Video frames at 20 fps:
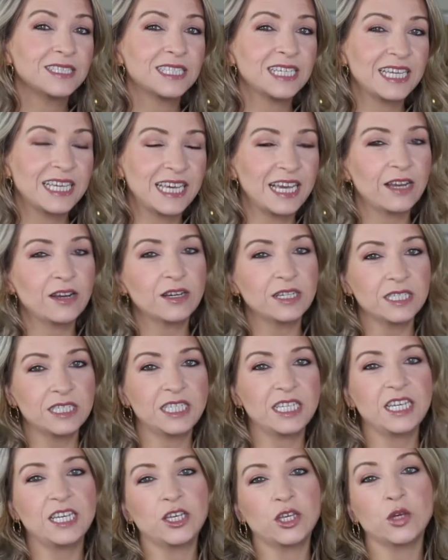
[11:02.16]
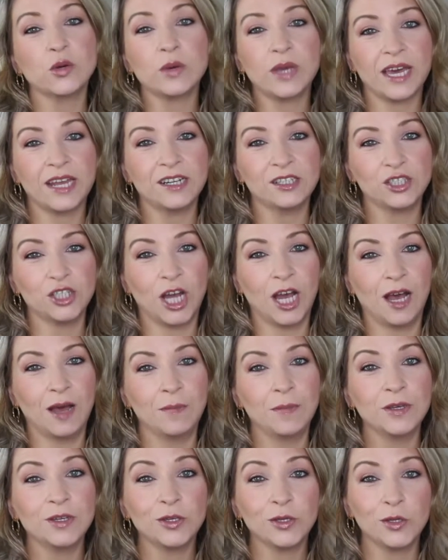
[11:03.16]
to guarantee you get a
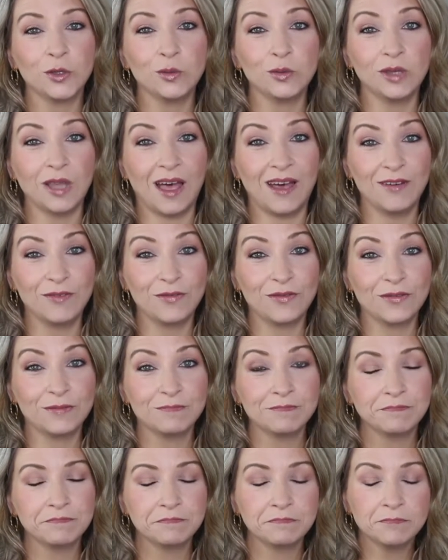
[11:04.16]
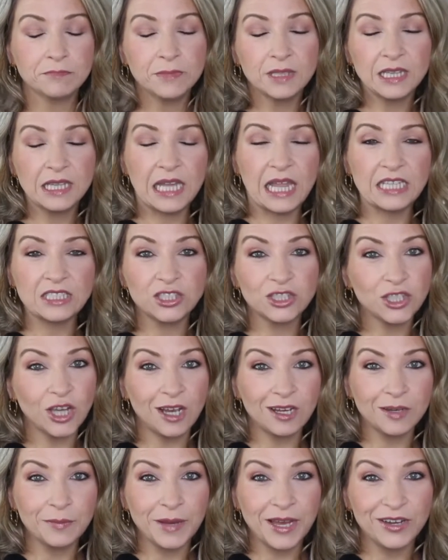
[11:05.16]
job you love. Let's
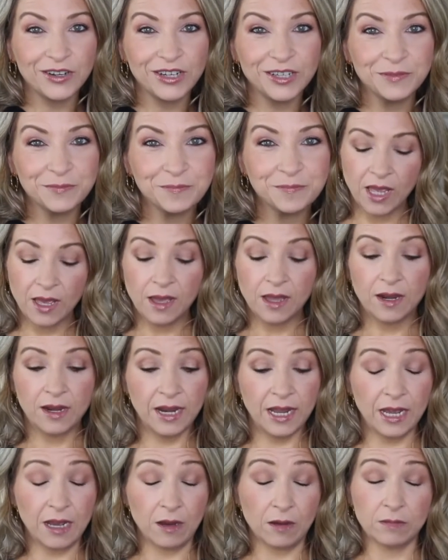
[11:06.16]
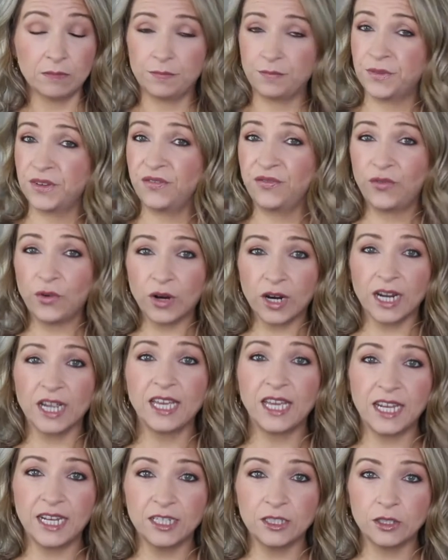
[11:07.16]
talk about it. Now, before I
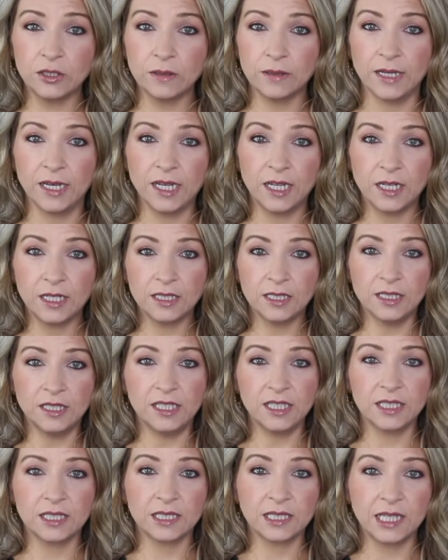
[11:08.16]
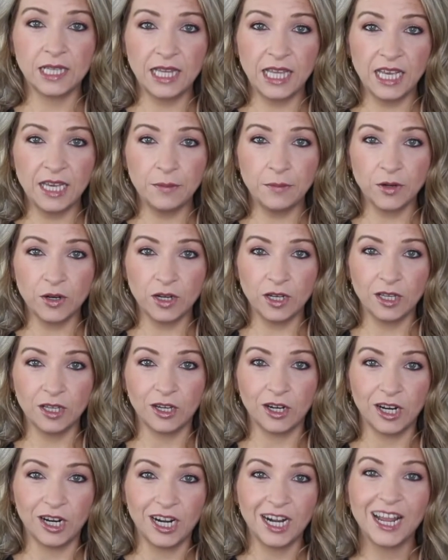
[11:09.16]
get into it, disclaimer
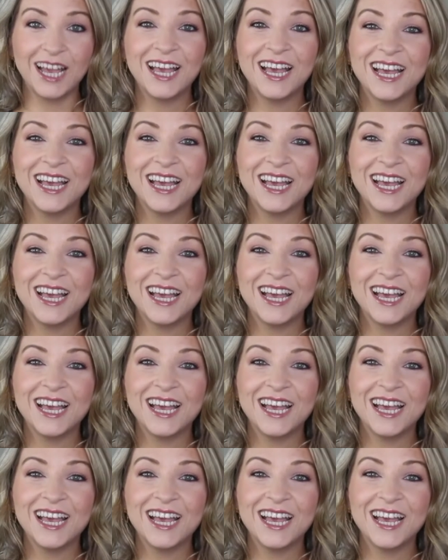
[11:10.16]
alert.